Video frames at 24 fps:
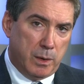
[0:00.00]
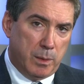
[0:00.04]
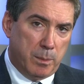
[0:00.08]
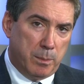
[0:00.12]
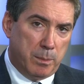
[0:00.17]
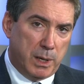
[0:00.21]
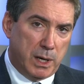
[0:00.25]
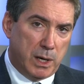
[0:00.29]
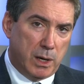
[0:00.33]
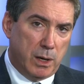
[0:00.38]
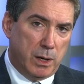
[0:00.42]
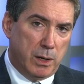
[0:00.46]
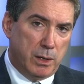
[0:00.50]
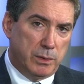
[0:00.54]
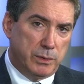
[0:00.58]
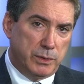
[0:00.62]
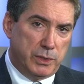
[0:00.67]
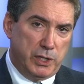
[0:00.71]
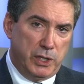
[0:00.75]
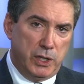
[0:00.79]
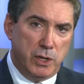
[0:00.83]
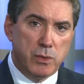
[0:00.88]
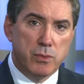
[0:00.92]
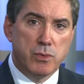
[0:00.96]
But
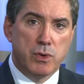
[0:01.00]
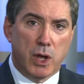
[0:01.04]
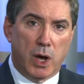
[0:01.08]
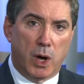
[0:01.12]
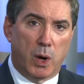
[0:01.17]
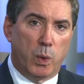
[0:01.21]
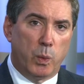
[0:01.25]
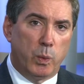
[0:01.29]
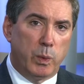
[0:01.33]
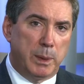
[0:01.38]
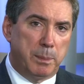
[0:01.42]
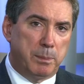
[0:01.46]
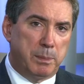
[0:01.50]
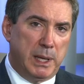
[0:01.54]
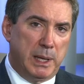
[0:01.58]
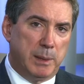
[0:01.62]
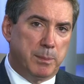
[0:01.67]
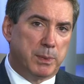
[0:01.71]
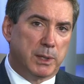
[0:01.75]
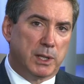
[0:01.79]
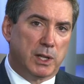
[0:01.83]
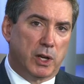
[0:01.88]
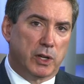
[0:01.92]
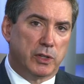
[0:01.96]
do you know what
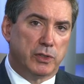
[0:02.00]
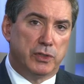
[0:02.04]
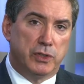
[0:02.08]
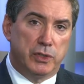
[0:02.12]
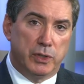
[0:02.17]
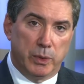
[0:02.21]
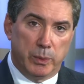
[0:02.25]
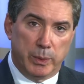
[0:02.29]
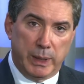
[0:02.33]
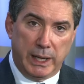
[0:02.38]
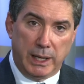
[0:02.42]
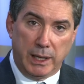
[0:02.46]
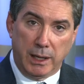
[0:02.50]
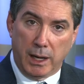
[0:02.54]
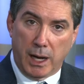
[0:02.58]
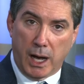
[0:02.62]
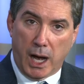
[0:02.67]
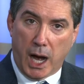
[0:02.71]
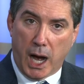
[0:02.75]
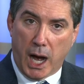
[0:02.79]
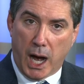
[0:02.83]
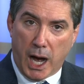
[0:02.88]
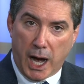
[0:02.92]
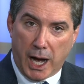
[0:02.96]
people are doing
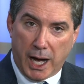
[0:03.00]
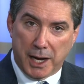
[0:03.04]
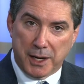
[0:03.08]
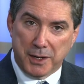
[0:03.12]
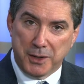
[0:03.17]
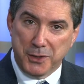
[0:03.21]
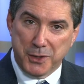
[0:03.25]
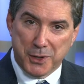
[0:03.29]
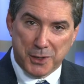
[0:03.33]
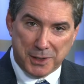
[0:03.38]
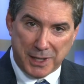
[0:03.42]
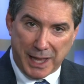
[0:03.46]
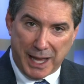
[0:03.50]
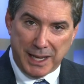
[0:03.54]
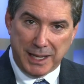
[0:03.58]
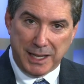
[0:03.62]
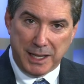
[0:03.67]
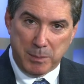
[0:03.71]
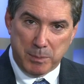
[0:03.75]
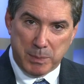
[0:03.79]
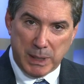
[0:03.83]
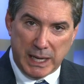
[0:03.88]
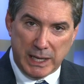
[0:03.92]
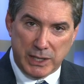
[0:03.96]
on your
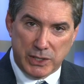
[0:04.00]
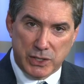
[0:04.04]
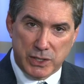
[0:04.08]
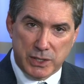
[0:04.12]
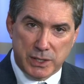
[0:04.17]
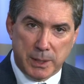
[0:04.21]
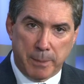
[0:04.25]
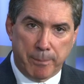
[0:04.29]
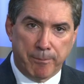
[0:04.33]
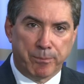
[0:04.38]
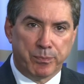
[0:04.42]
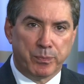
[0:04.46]
landing pages?